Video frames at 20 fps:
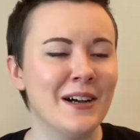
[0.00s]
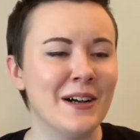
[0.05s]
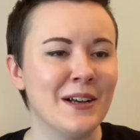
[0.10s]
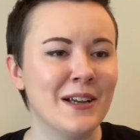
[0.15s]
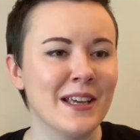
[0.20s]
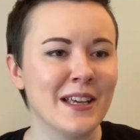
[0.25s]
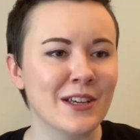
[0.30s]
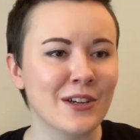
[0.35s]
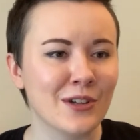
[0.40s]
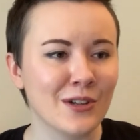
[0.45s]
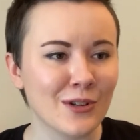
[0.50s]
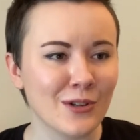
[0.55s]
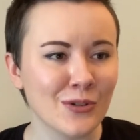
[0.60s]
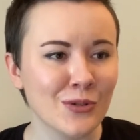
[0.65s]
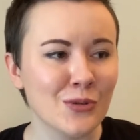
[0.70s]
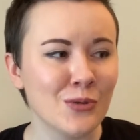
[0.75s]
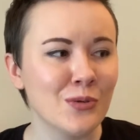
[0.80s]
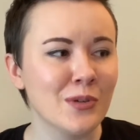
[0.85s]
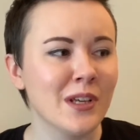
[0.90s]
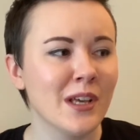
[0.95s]

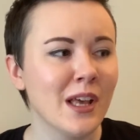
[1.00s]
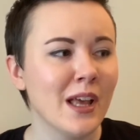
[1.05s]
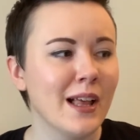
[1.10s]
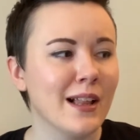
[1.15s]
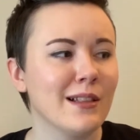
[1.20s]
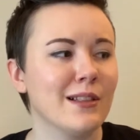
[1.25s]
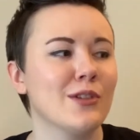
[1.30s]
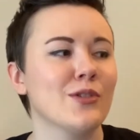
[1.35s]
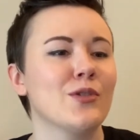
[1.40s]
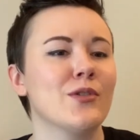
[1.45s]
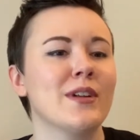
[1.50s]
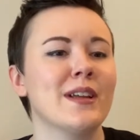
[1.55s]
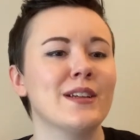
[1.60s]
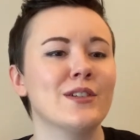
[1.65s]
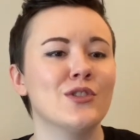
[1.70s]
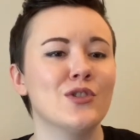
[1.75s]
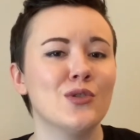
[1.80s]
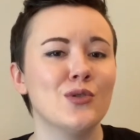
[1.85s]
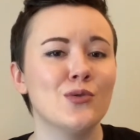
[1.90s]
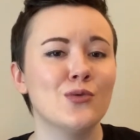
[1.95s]
include learning
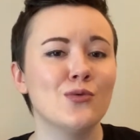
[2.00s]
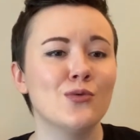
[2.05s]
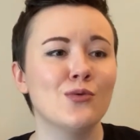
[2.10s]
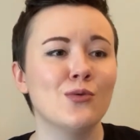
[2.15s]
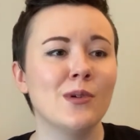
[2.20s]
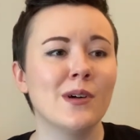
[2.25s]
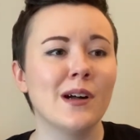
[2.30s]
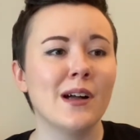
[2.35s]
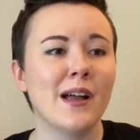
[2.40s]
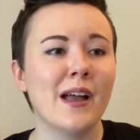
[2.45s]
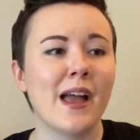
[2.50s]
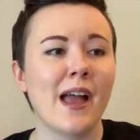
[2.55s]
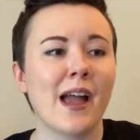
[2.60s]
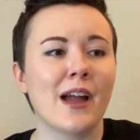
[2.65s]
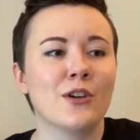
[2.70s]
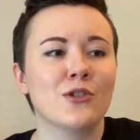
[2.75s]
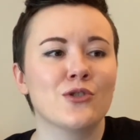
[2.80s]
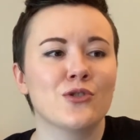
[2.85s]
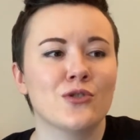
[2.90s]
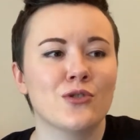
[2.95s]
to
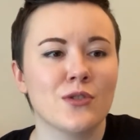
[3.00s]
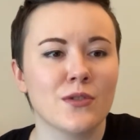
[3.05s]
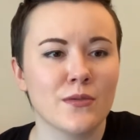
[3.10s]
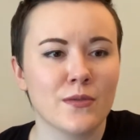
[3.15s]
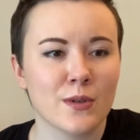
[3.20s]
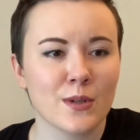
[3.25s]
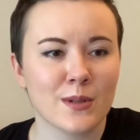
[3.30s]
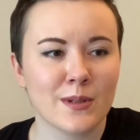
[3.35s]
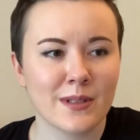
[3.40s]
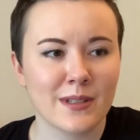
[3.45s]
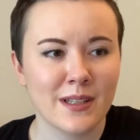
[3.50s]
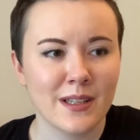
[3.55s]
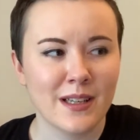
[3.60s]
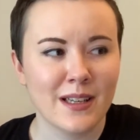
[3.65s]
extrovert